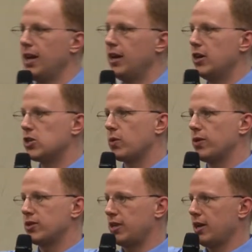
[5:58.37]
Here's where
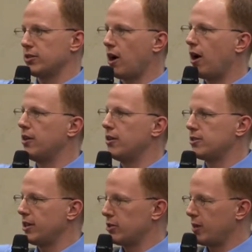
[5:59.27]
the sales are, and their
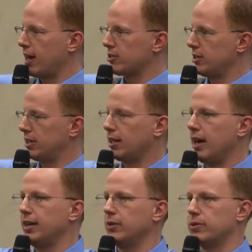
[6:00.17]
sales are actually
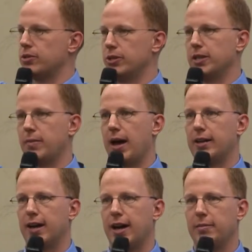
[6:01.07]
declining. It was during the bad
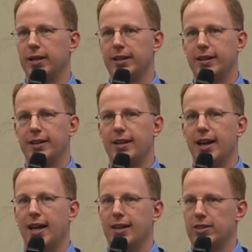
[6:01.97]
economy, and they